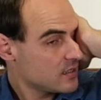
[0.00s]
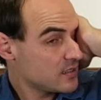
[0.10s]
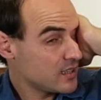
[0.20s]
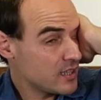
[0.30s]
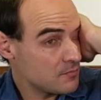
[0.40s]

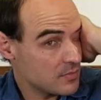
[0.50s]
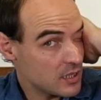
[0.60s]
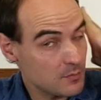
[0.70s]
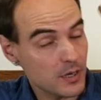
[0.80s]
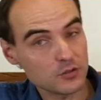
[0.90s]
him
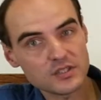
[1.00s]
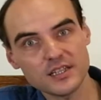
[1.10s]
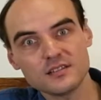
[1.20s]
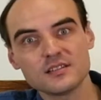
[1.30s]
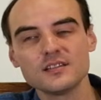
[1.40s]
about
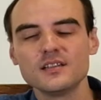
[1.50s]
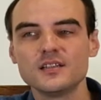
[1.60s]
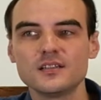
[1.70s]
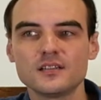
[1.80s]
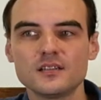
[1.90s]
it
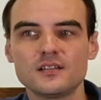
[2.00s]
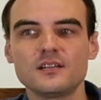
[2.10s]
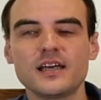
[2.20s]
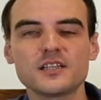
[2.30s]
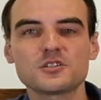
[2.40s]

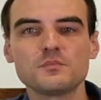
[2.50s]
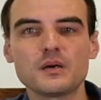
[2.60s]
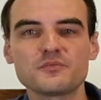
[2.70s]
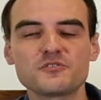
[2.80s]
last month,